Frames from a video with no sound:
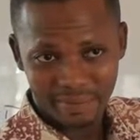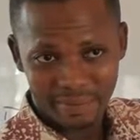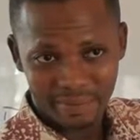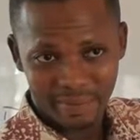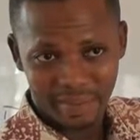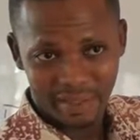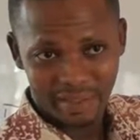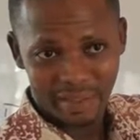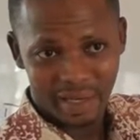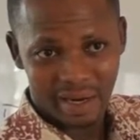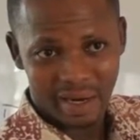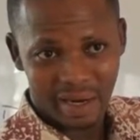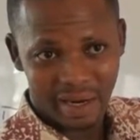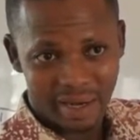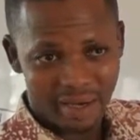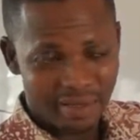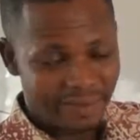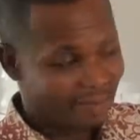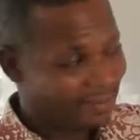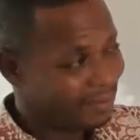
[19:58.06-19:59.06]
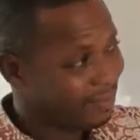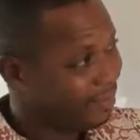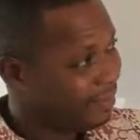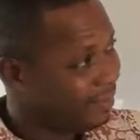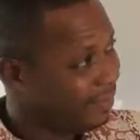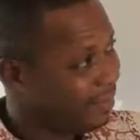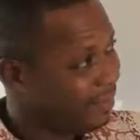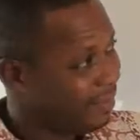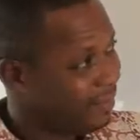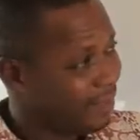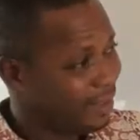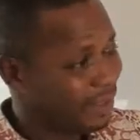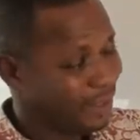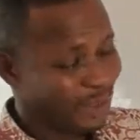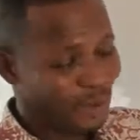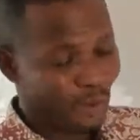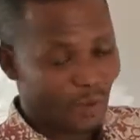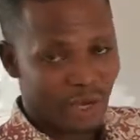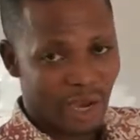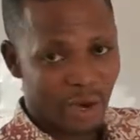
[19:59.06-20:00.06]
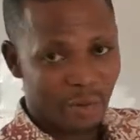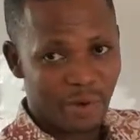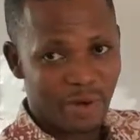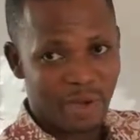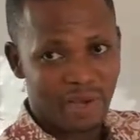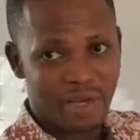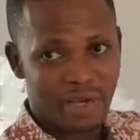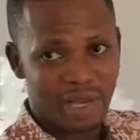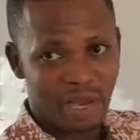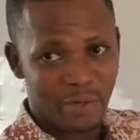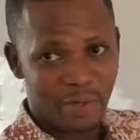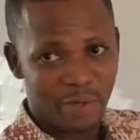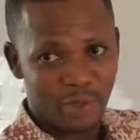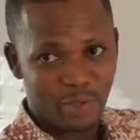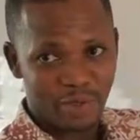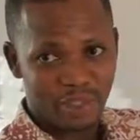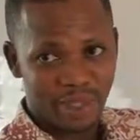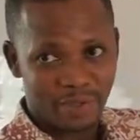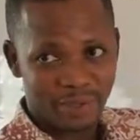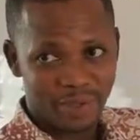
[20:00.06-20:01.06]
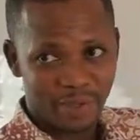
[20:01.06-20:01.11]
Is that clear? Yes. So can we do something